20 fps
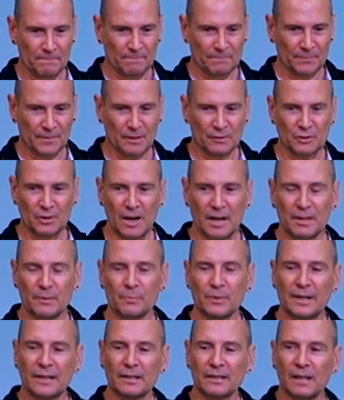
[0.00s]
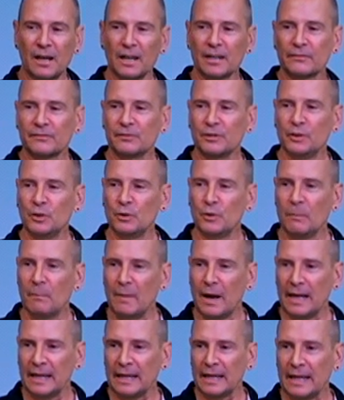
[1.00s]
They're trying to bring a lot of new
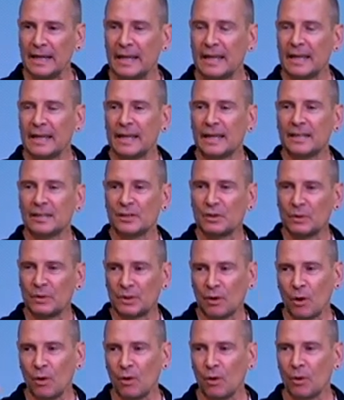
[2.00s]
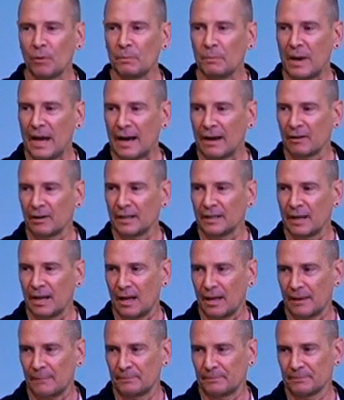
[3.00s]
money into an old
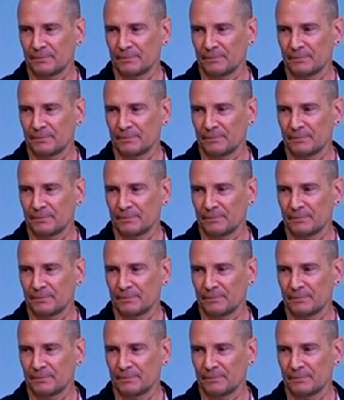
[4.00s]
paradigm.